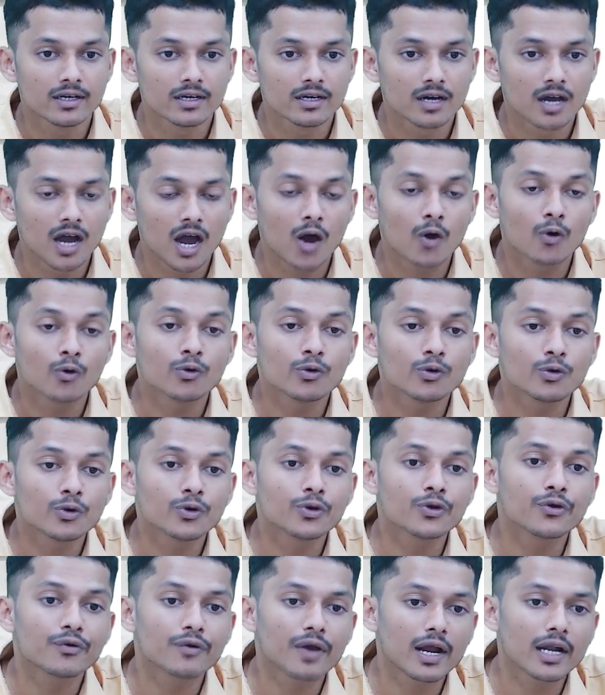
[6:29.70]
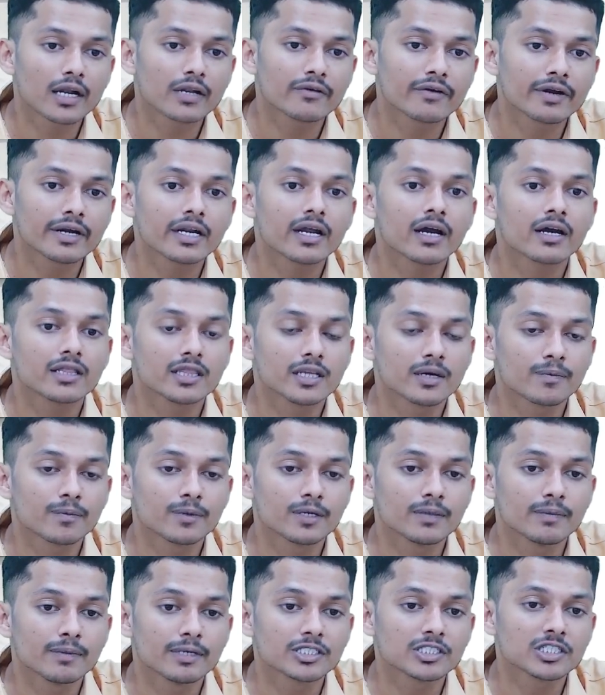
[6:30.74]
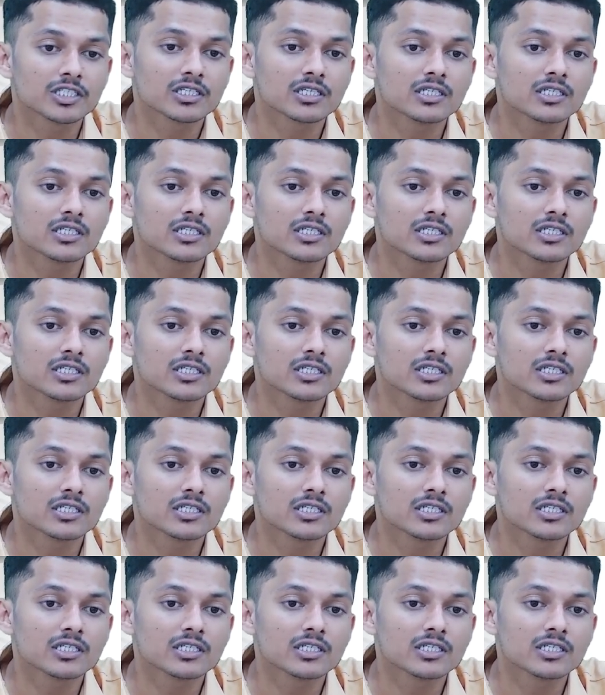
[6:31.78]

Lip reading: How do you evaluate the machine